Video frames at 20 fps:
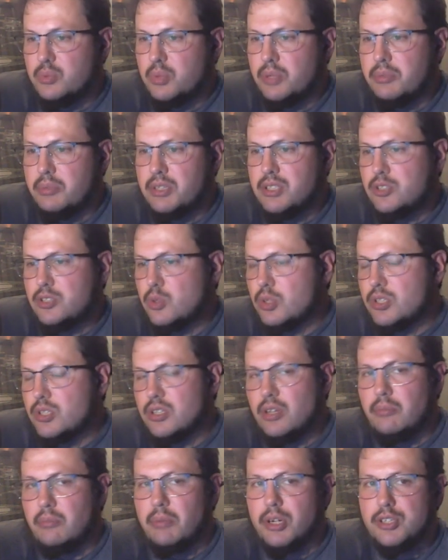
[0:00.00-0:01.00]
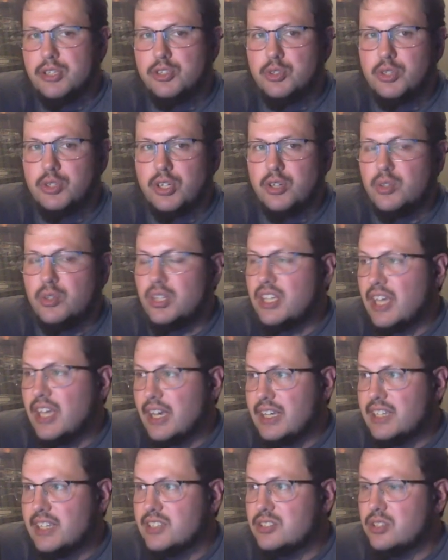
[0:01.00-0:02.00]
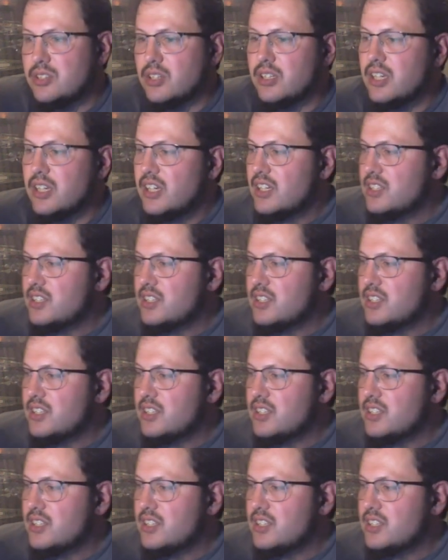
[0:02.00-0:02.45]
would have been George Lombard Jr., who the Yankees took.